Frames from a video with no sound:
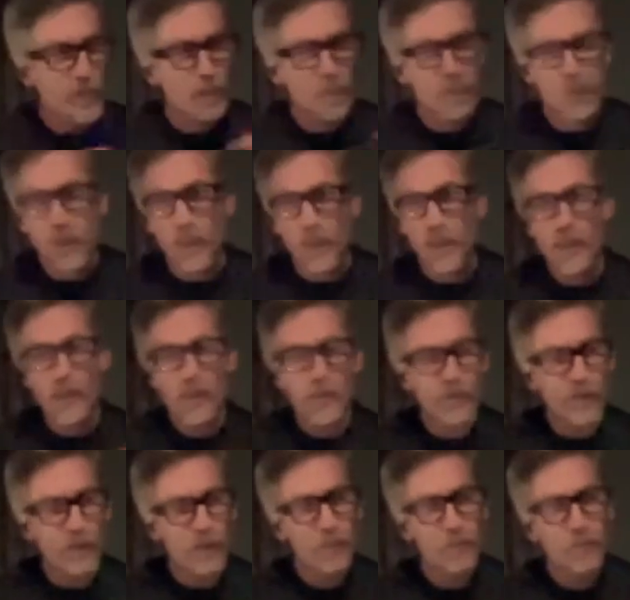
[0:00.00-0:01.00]
kept playing and
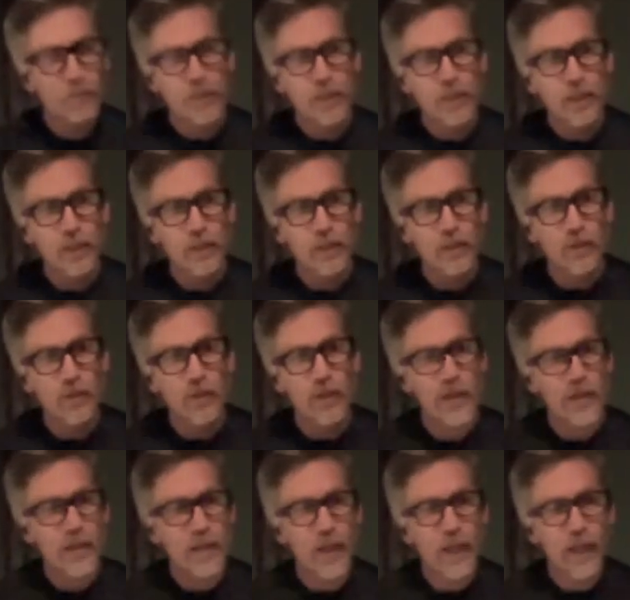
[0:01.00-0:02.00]
we kept playing,
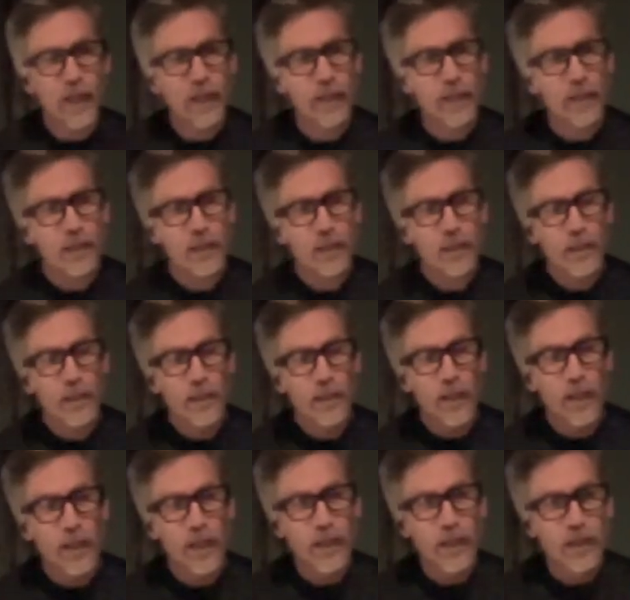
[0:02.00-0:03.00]
that day,
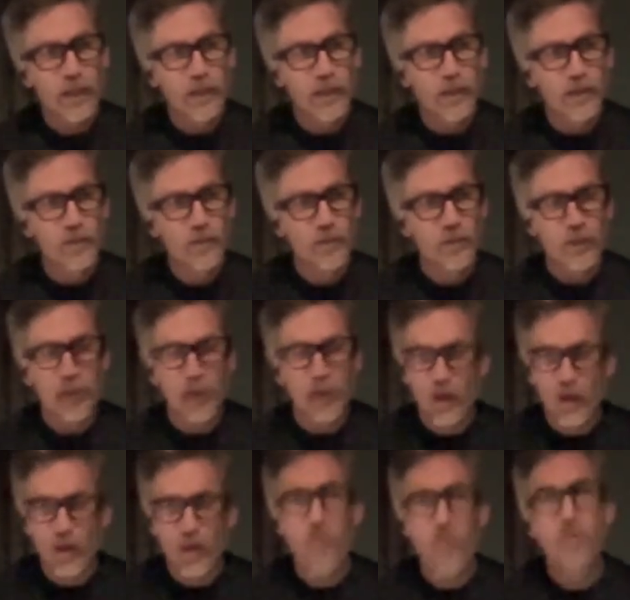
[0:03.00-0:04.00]
and we
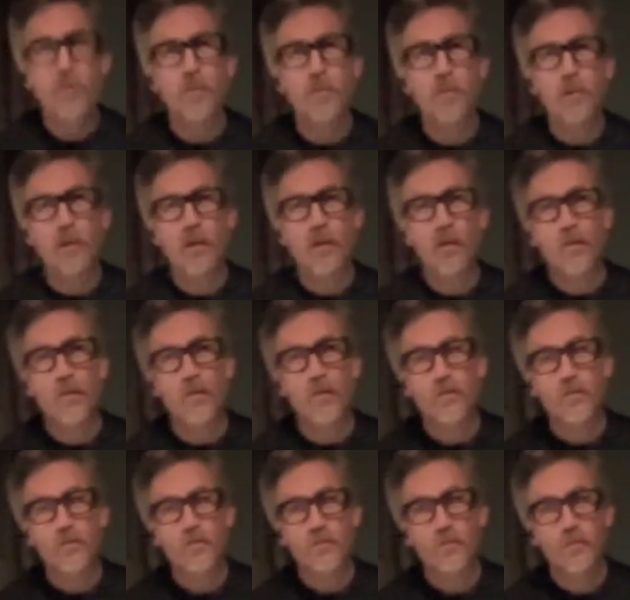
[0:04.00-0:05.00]
got along really well.
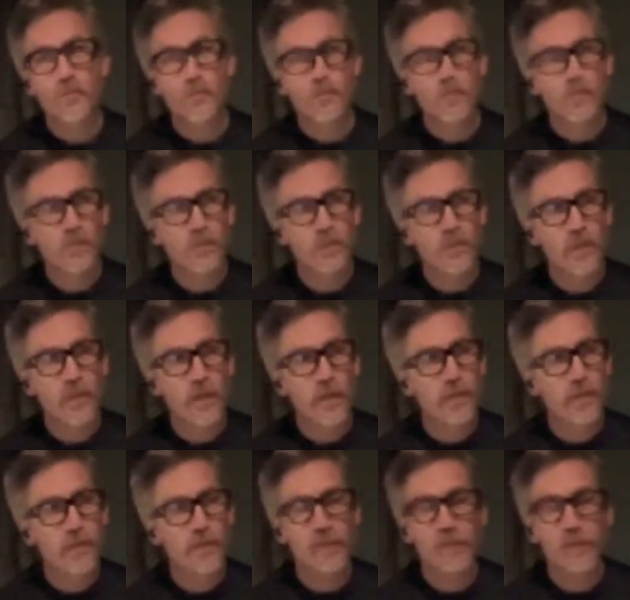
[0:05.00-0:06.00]
Took
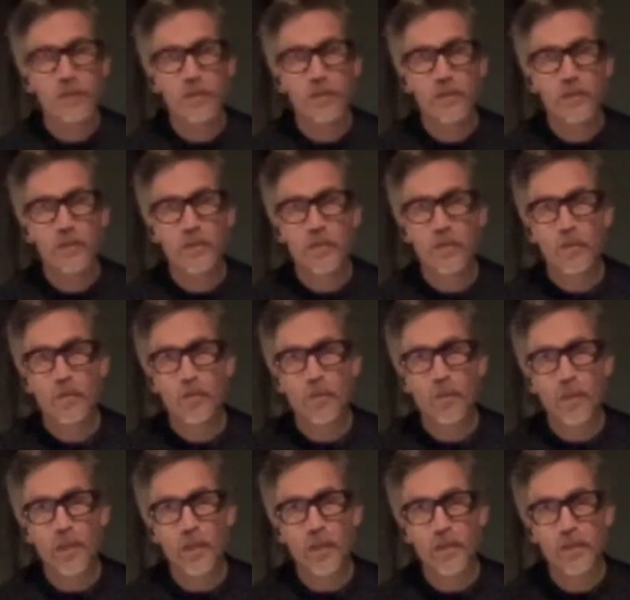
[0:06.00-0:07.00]
like 50 cigarette
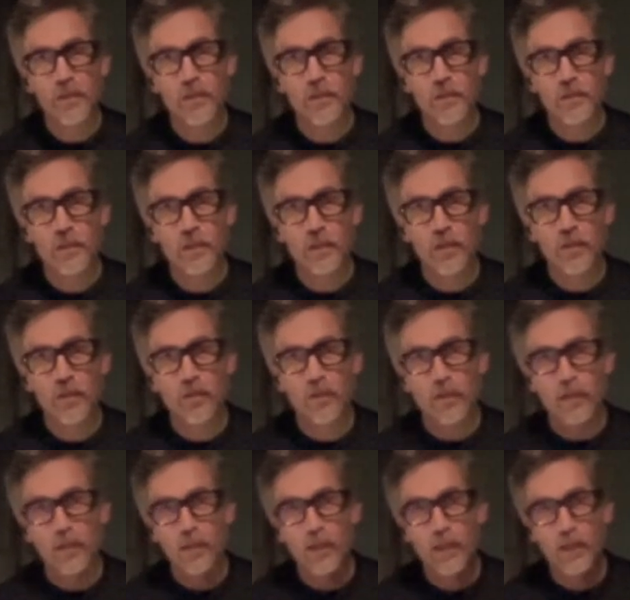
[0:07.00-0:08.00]
breaks,
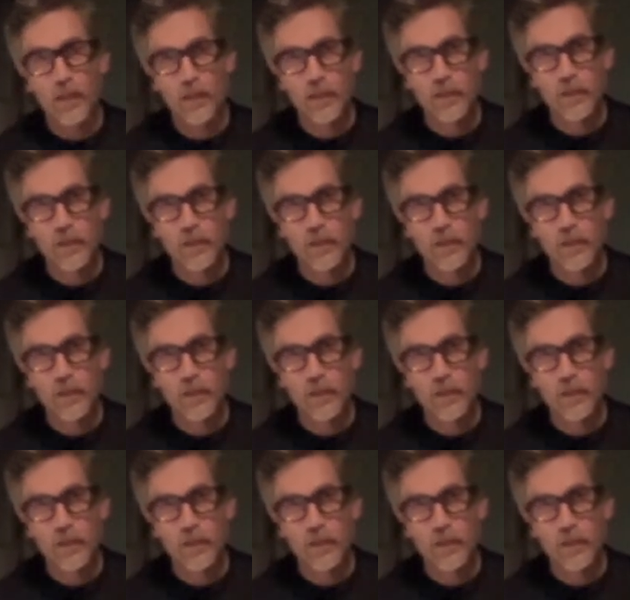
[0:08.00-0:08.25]
and like